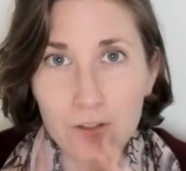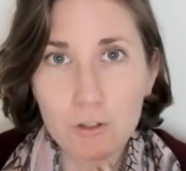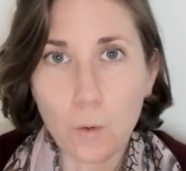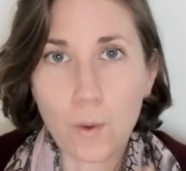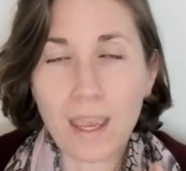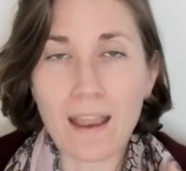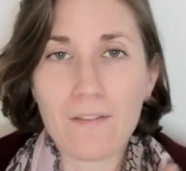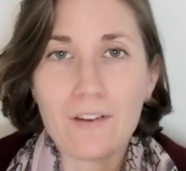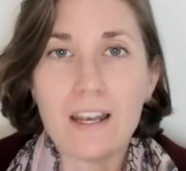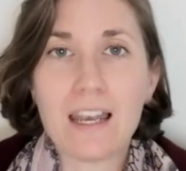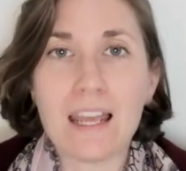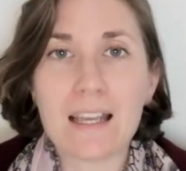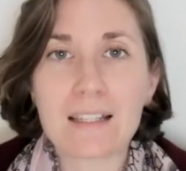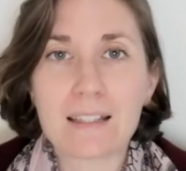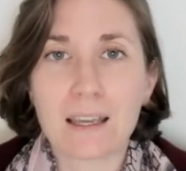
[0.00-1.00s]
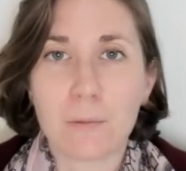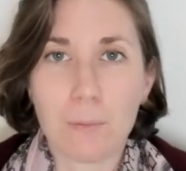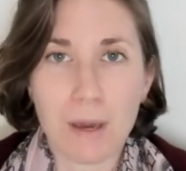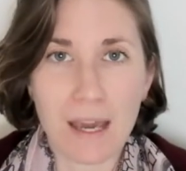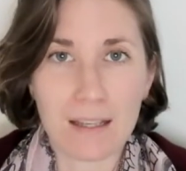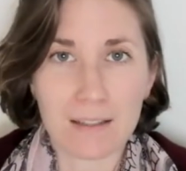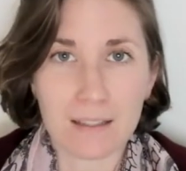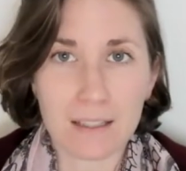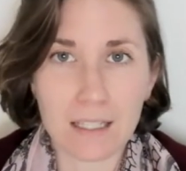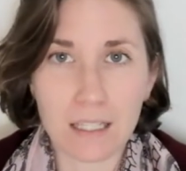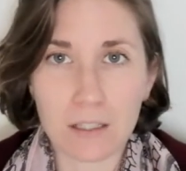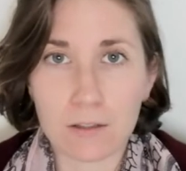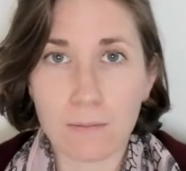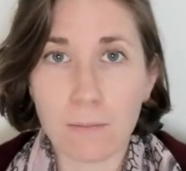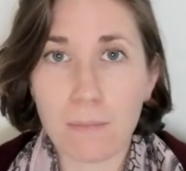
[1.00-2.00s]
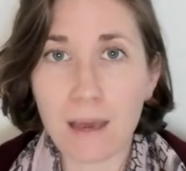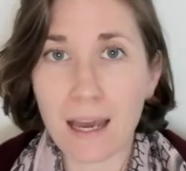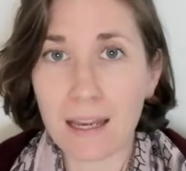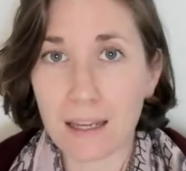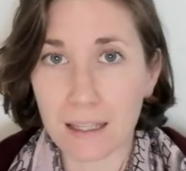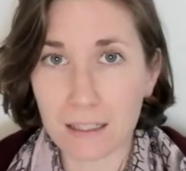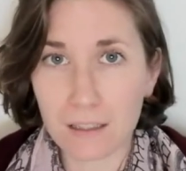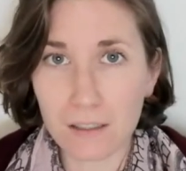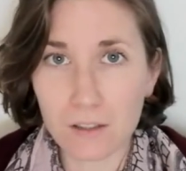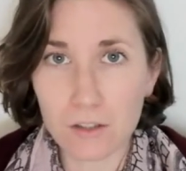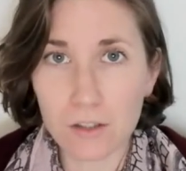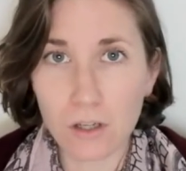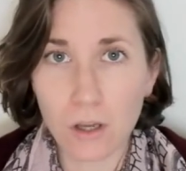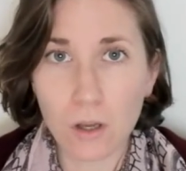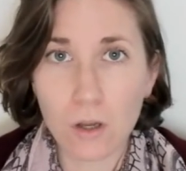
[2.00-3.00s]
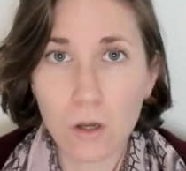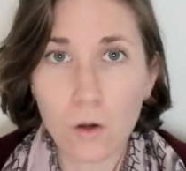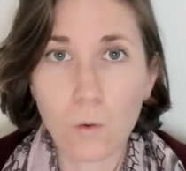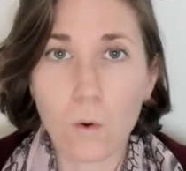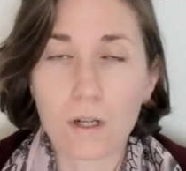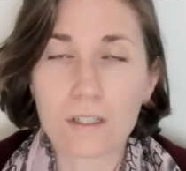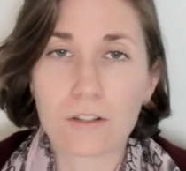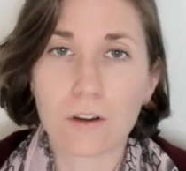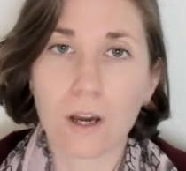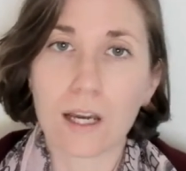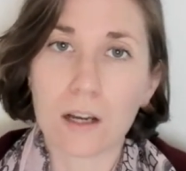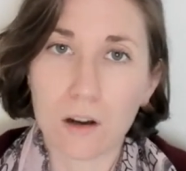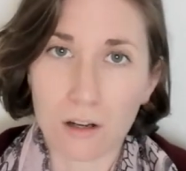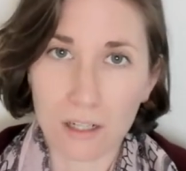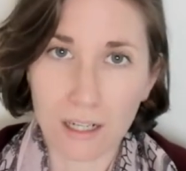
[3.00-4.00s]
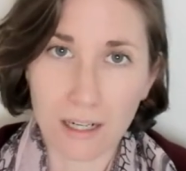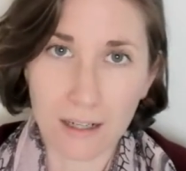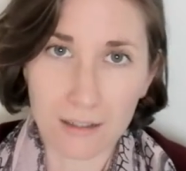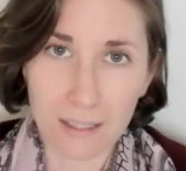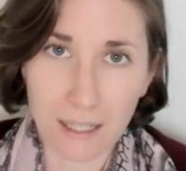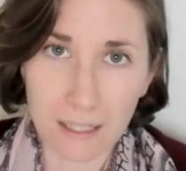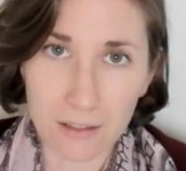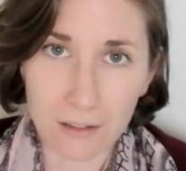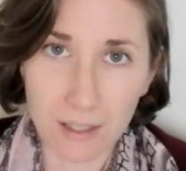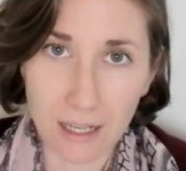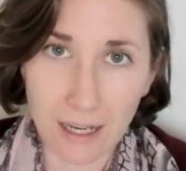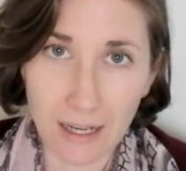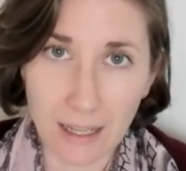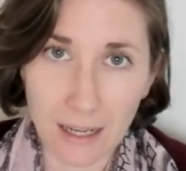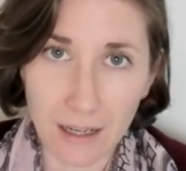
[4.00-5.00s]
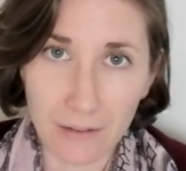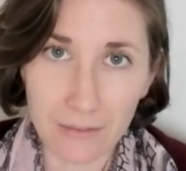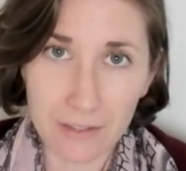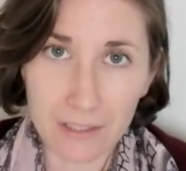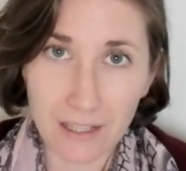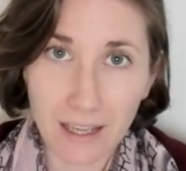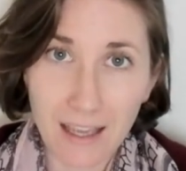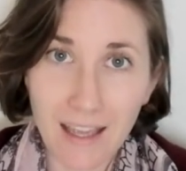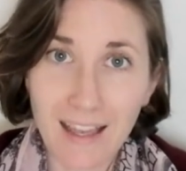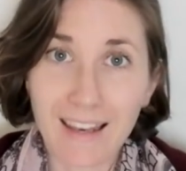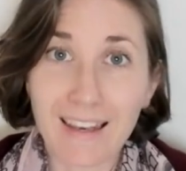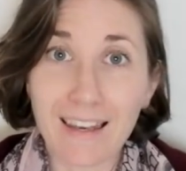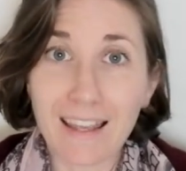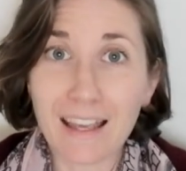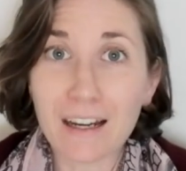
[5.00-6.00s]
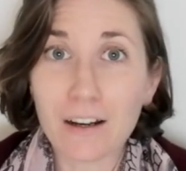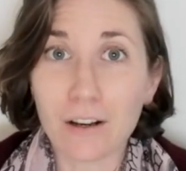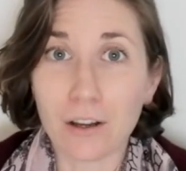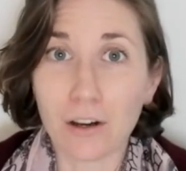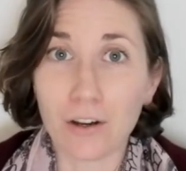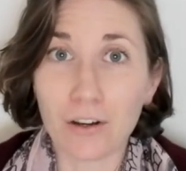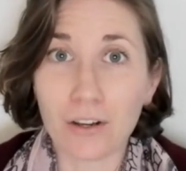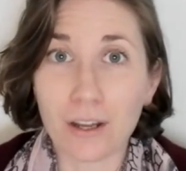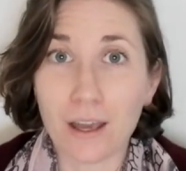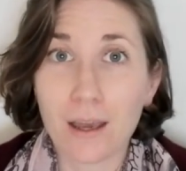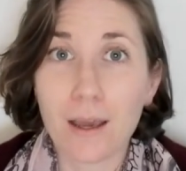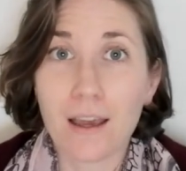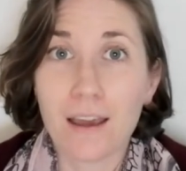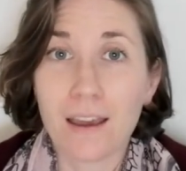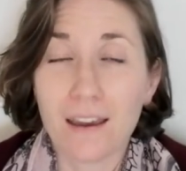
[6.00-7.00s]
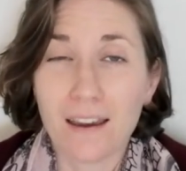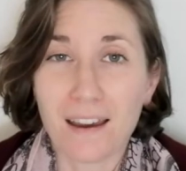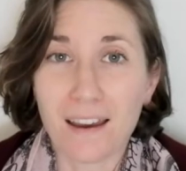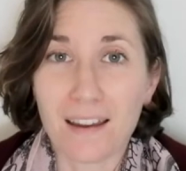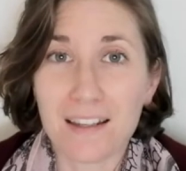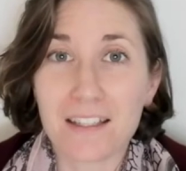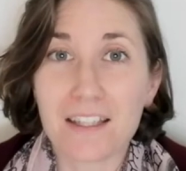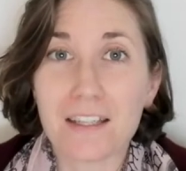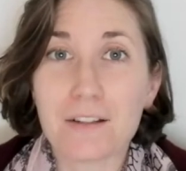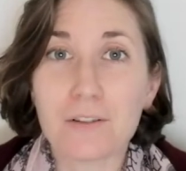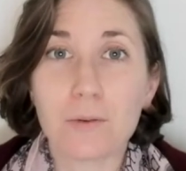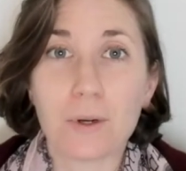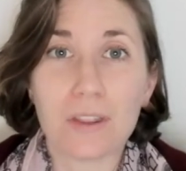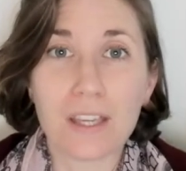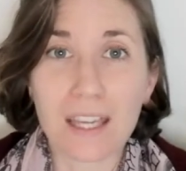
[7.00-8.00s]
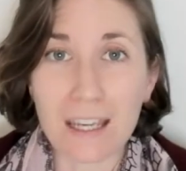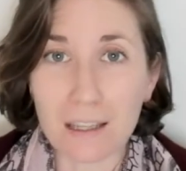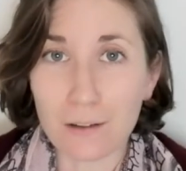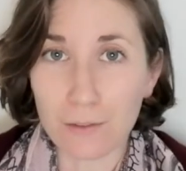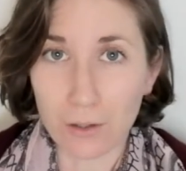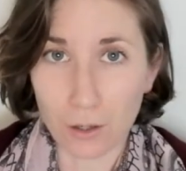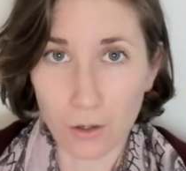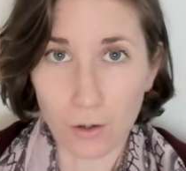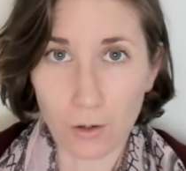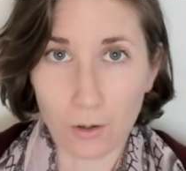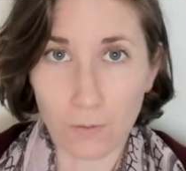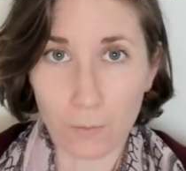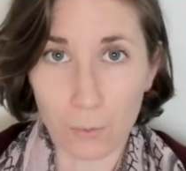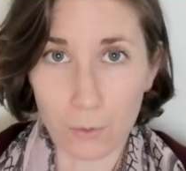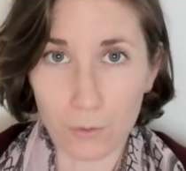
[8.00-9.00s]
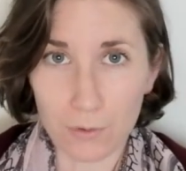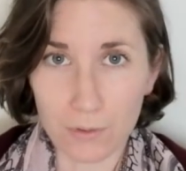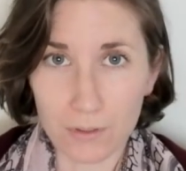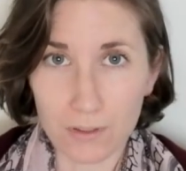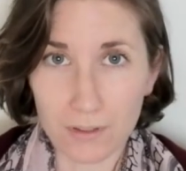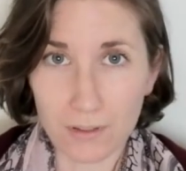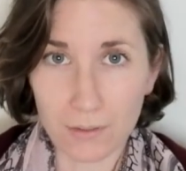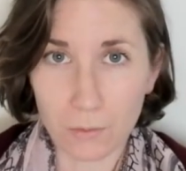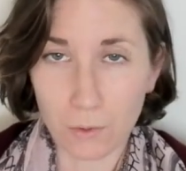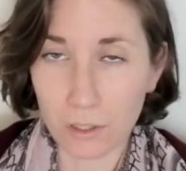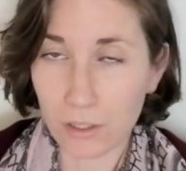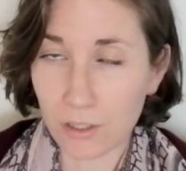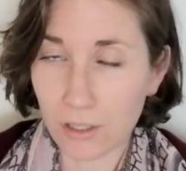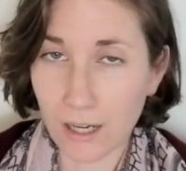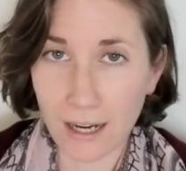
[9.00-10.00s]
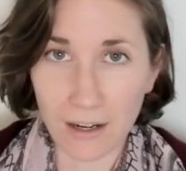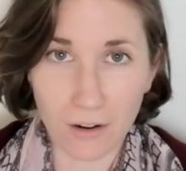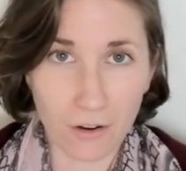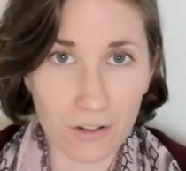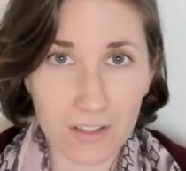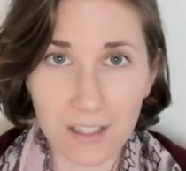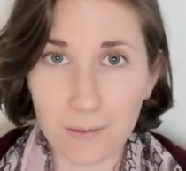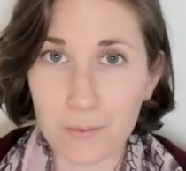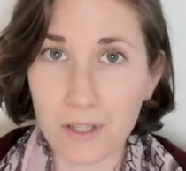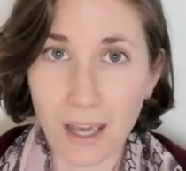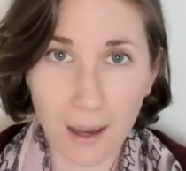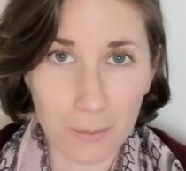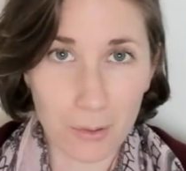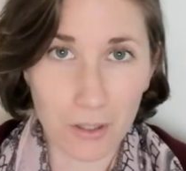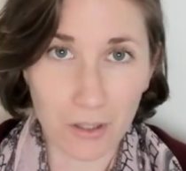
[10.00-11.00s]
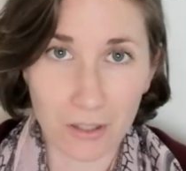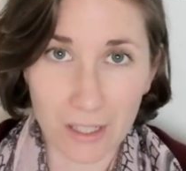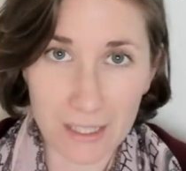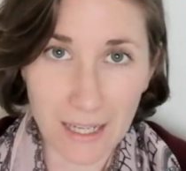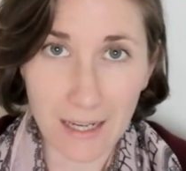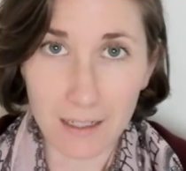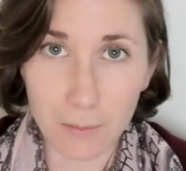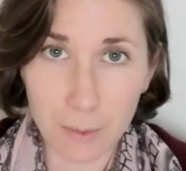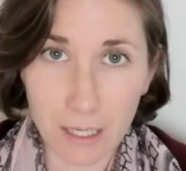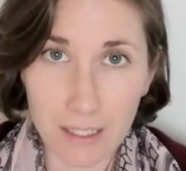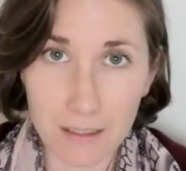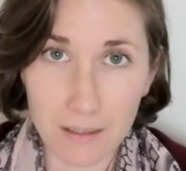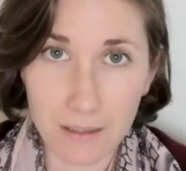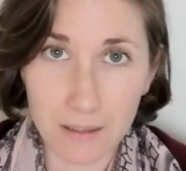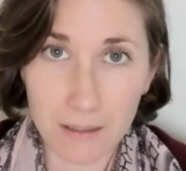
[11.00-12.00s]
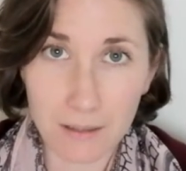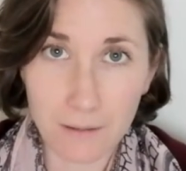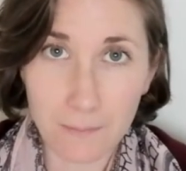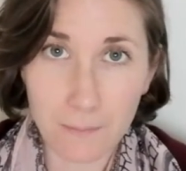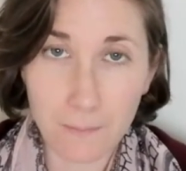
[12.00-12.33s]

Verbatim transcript: So we have less capacity to manage what's going on in our day to day lives, let alone uh, deal with any of the curveballs, which I know seem to happen on a daily basis.